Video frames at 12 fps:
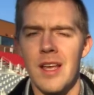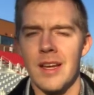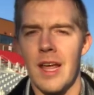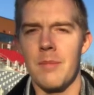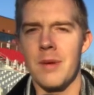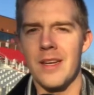
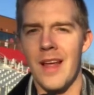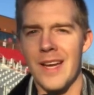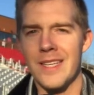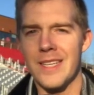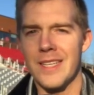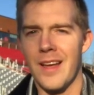came in
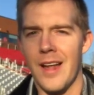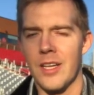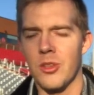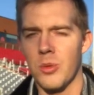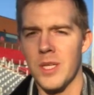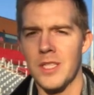
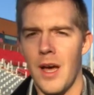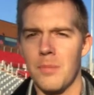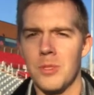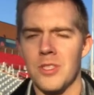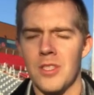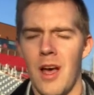1993,
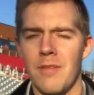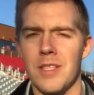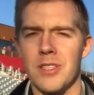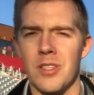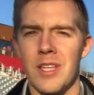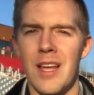Thompson's
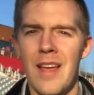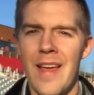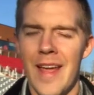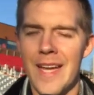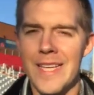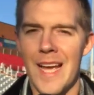obviously
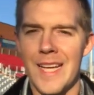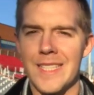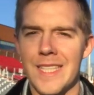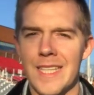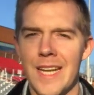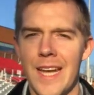in
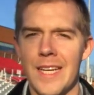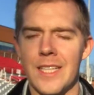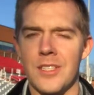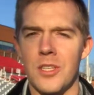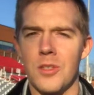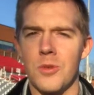
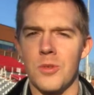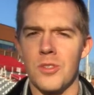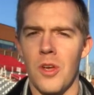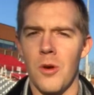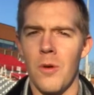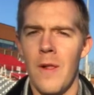1982,
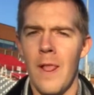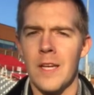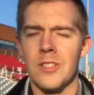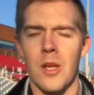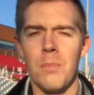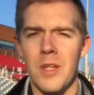so
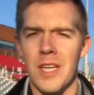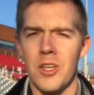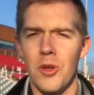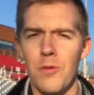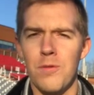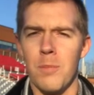something
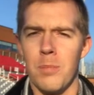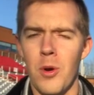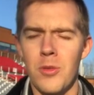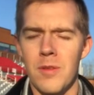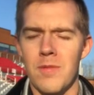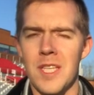new for
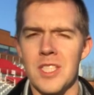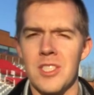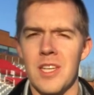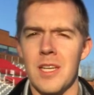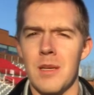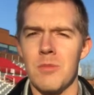both of these
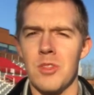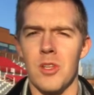teams.